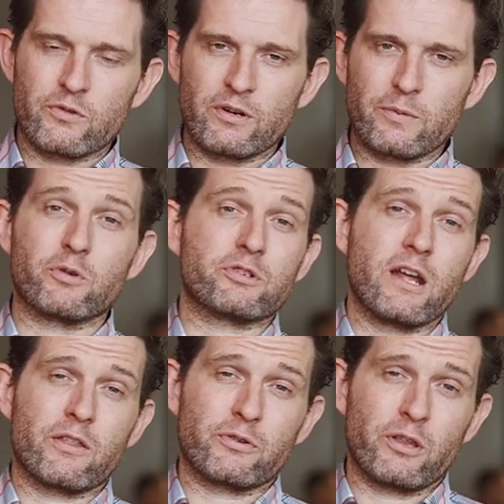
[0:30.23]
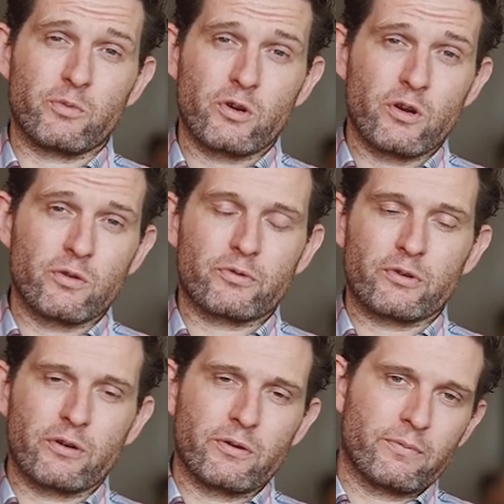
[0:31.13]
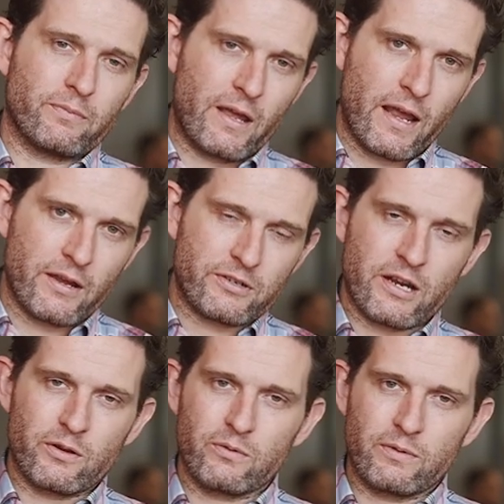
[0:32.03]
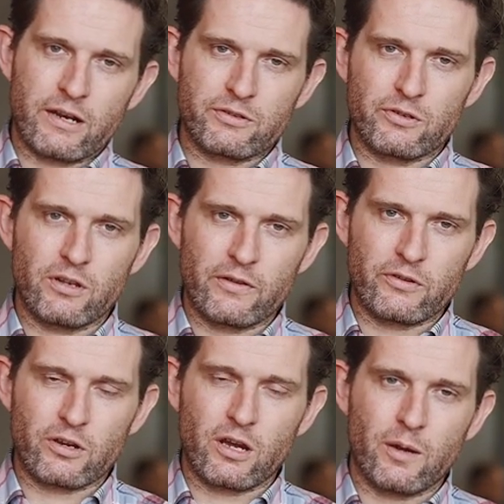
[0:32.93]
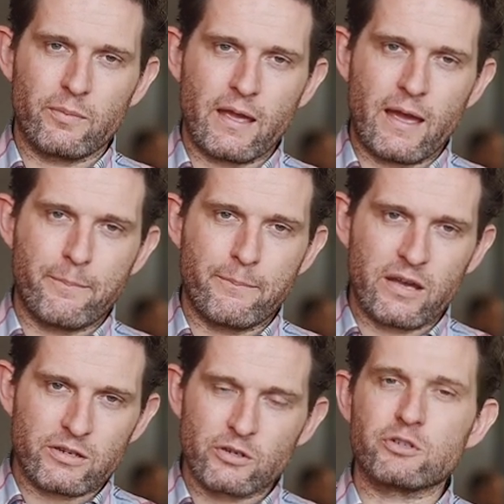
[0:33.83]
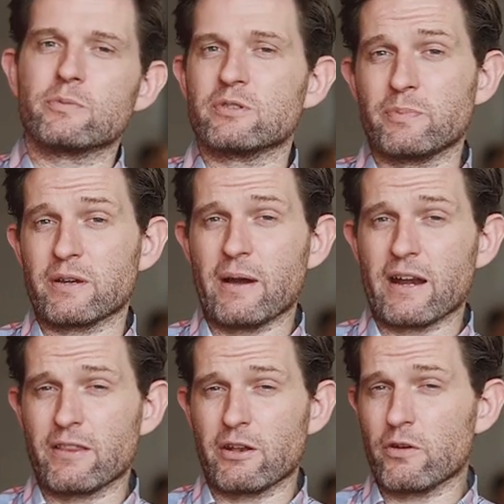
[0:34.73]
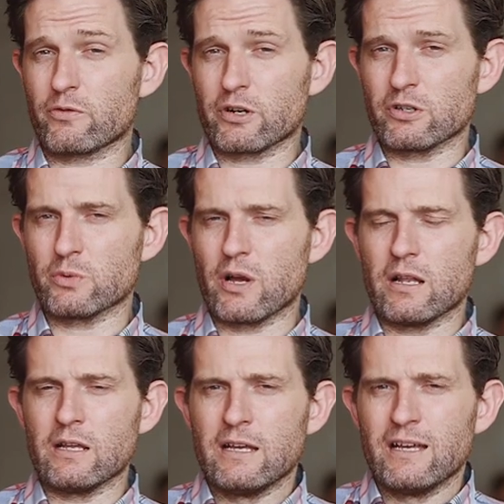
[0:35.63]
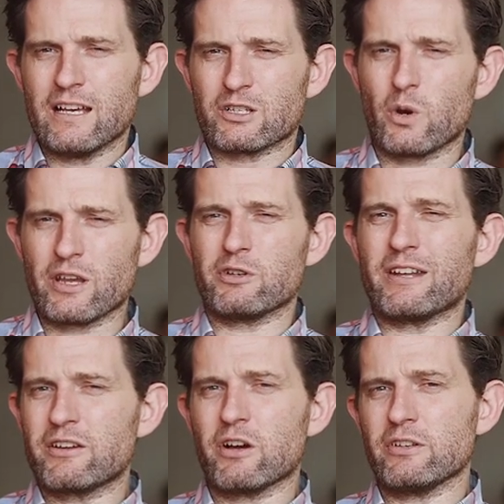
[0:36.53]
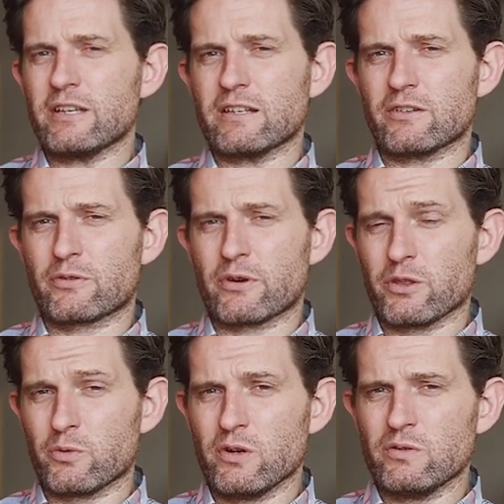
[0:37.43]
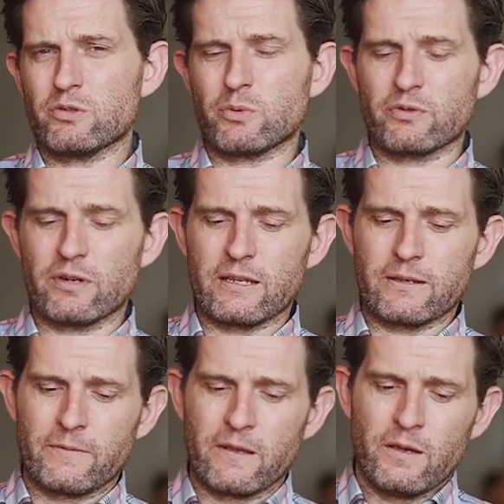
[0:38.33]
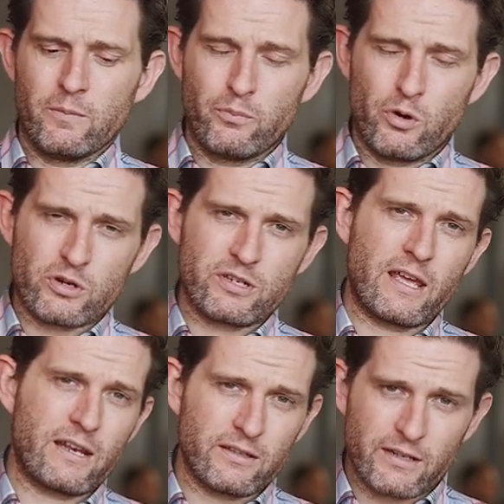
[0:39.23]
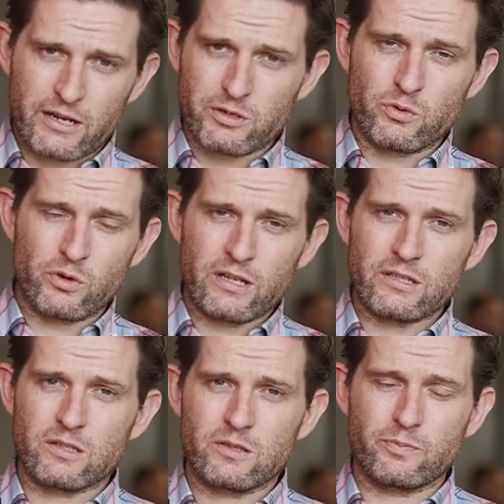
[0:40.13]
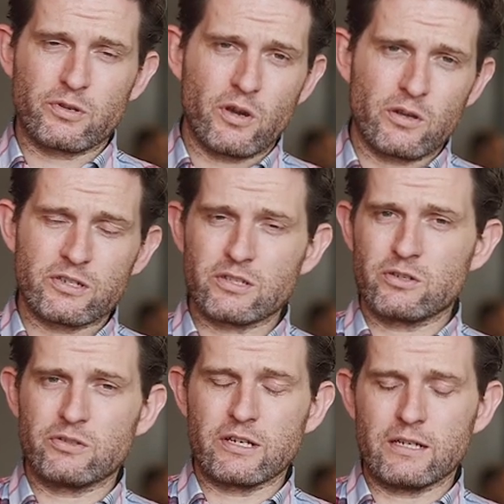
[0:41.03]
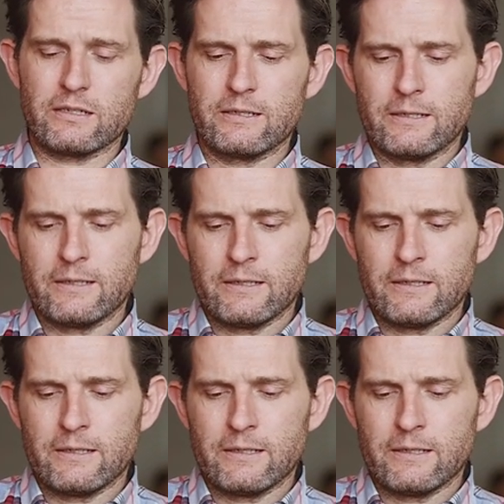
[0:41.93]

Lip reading: We really push it out throughout the world through our channel, attitudelive.com. But YouTube is a big part of that offering as well. It's quite unique content throughout the world, so we really push that international audience beyond just New Zealand.